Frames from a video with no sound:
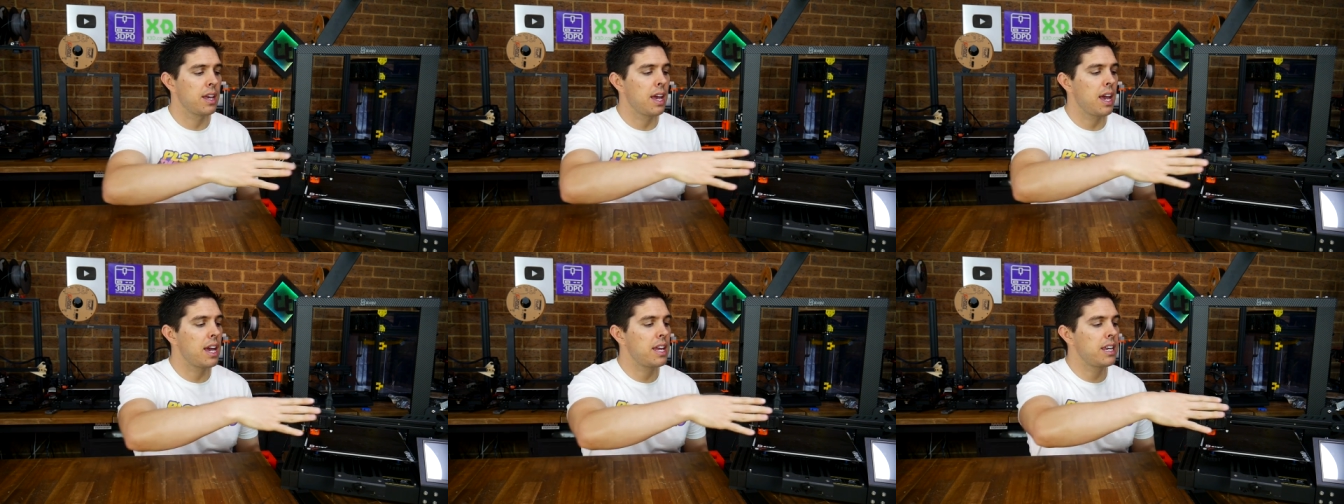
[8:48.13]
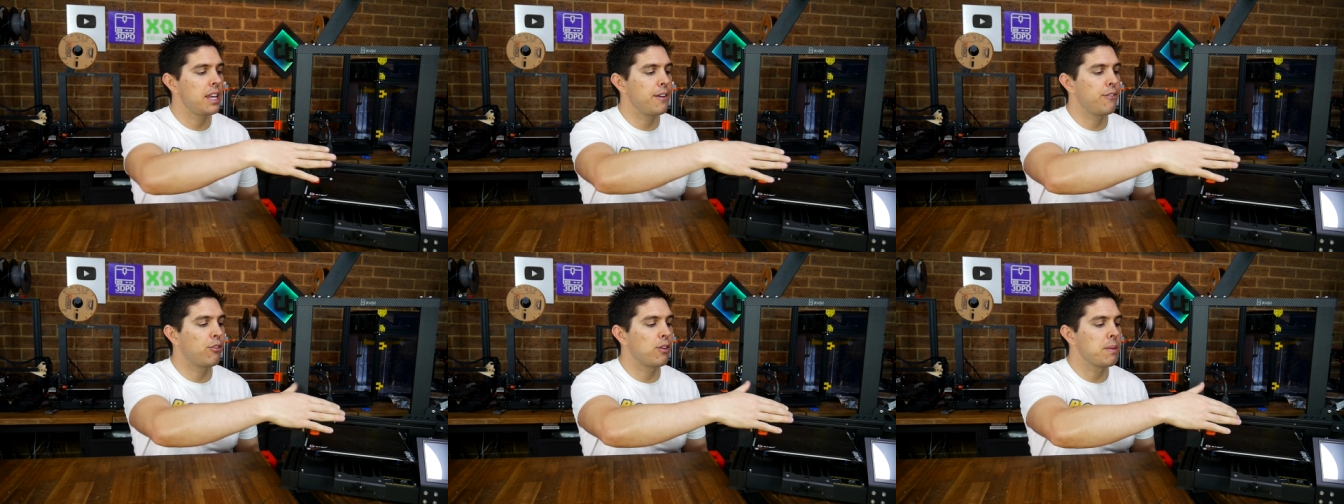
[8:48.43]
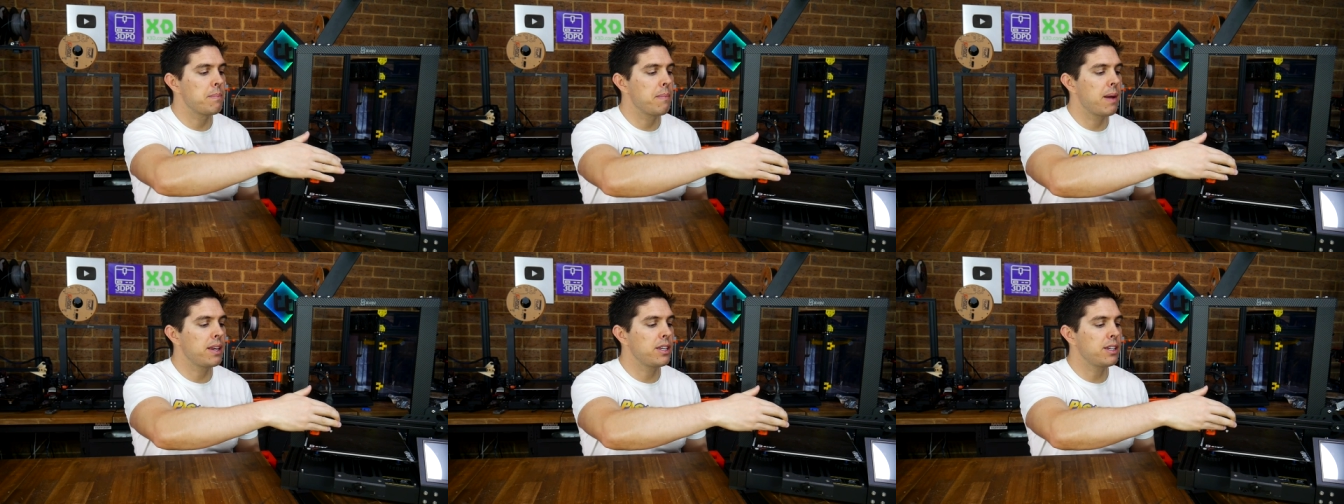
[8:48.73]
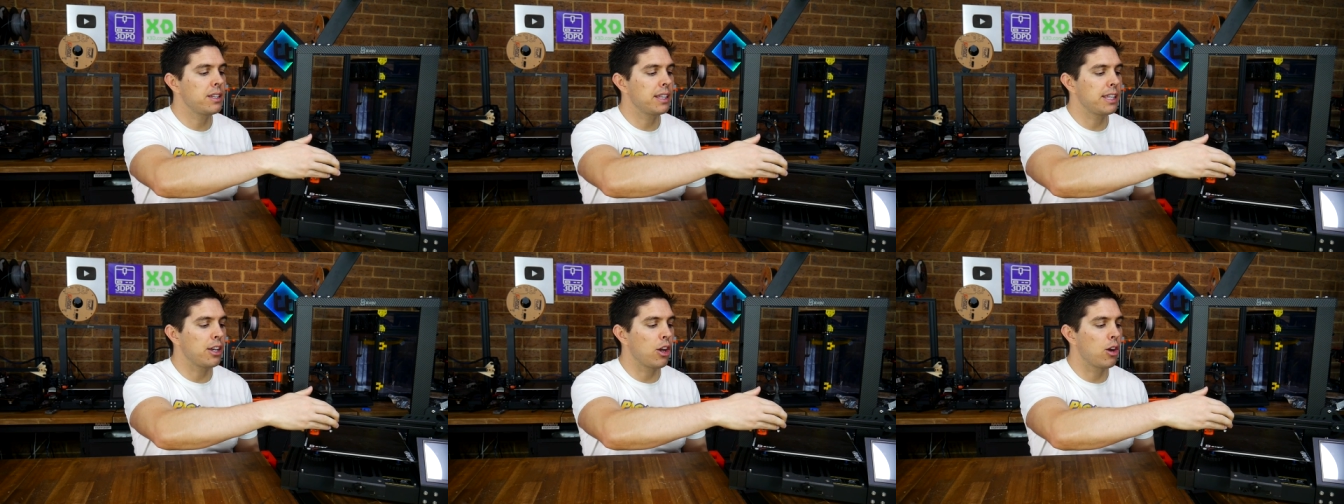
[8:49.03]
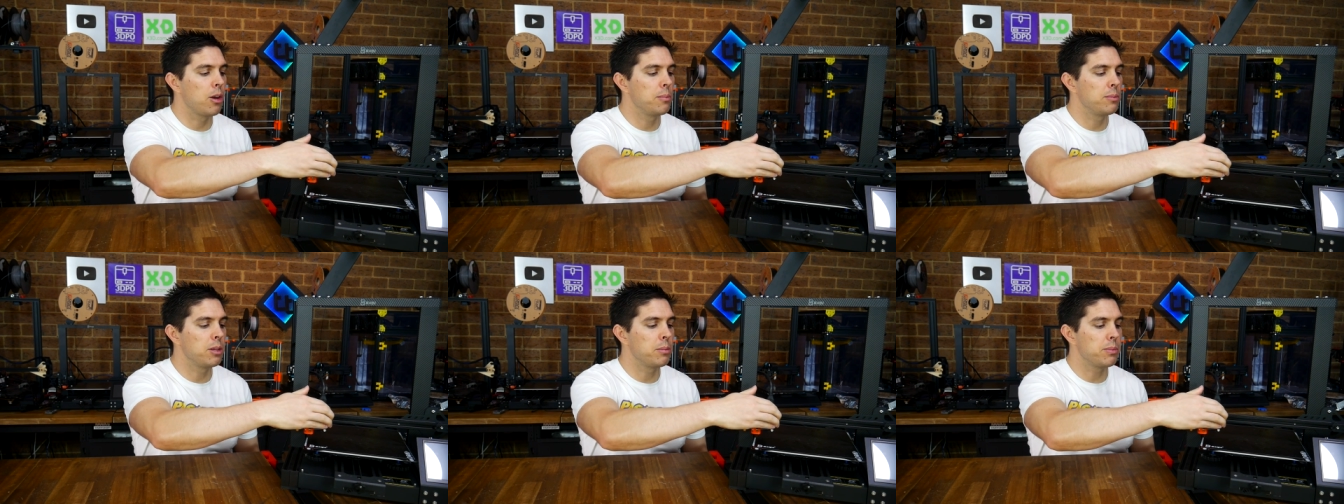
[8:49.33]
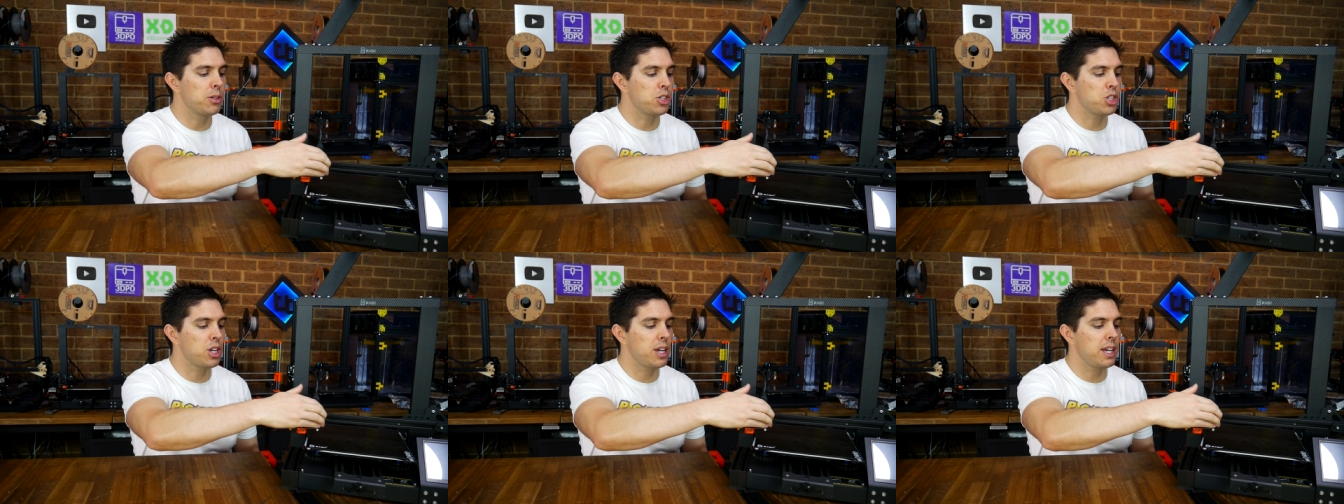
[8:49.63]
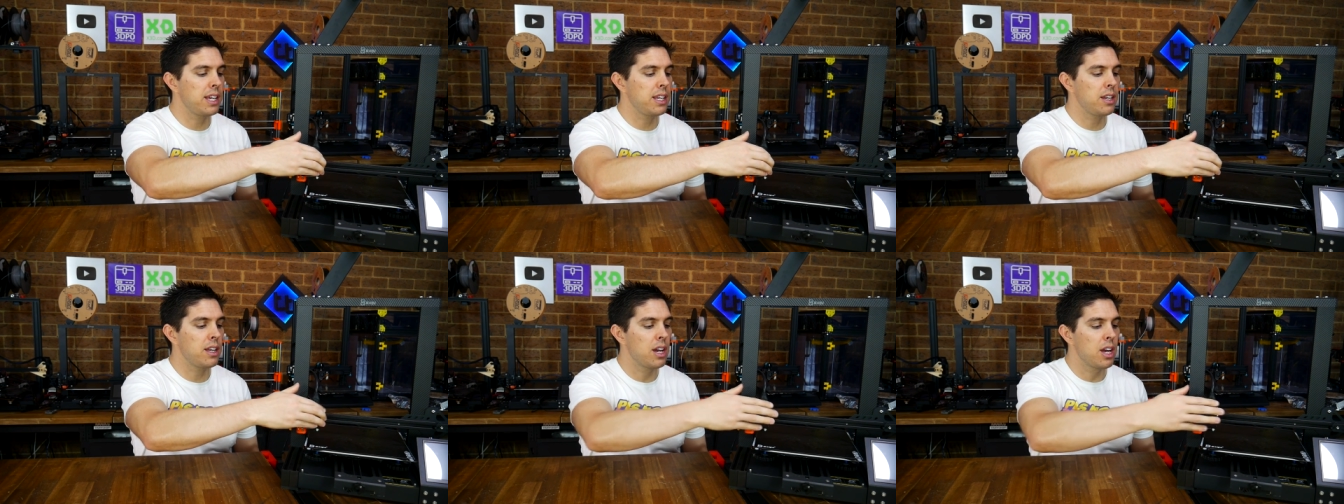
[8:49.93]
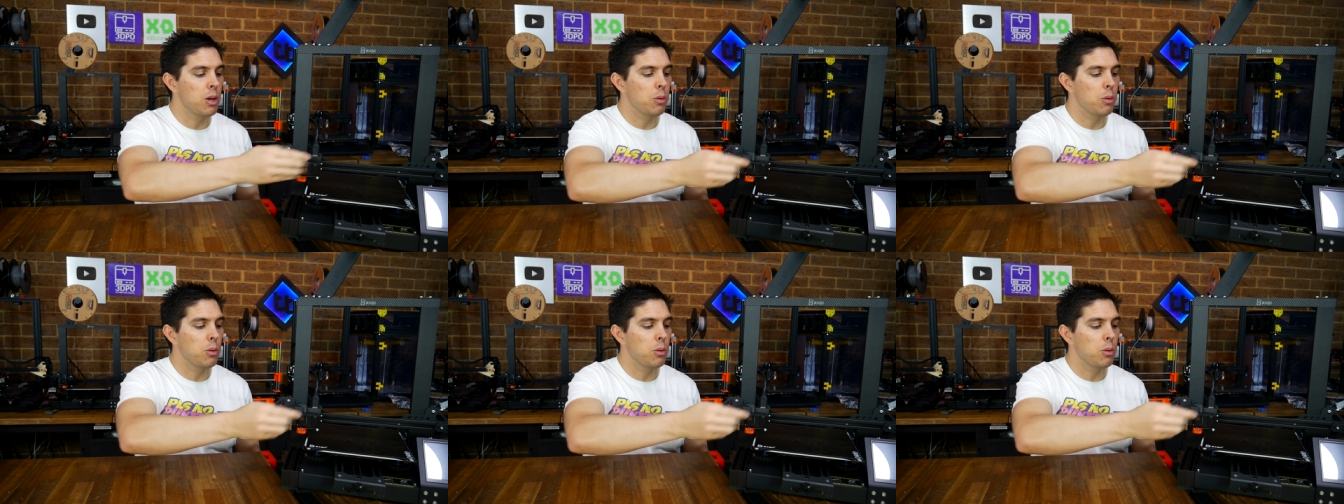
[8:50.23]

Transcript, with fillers: and if we manually home the machine,